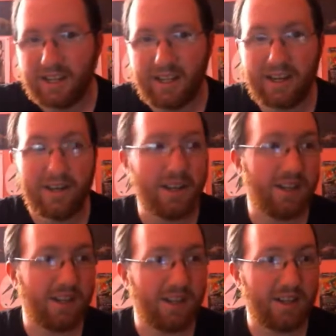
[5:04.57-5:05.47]
like
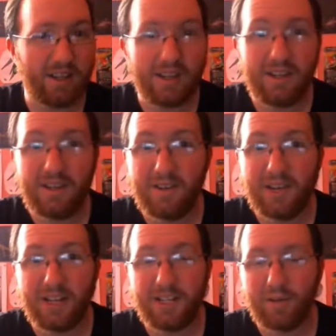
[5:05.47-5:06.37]
you
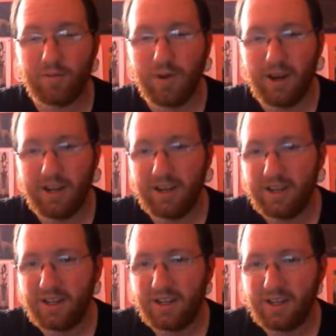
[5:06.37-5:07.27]
guys need to run.
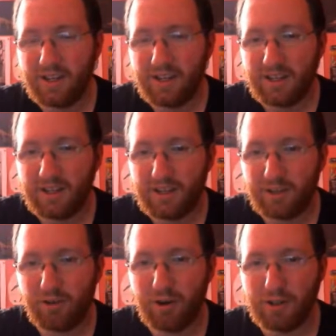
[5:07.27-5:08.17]

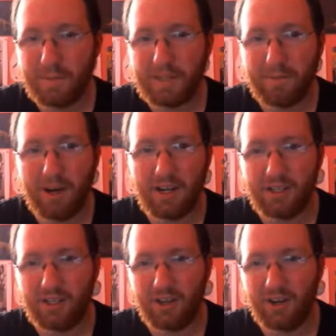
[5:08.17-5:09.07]
Necrozma's a
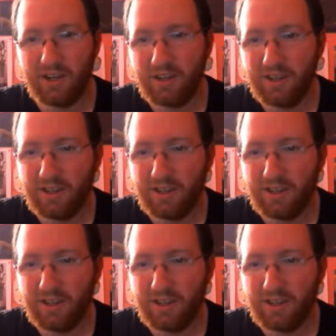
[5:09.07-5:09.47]
monster.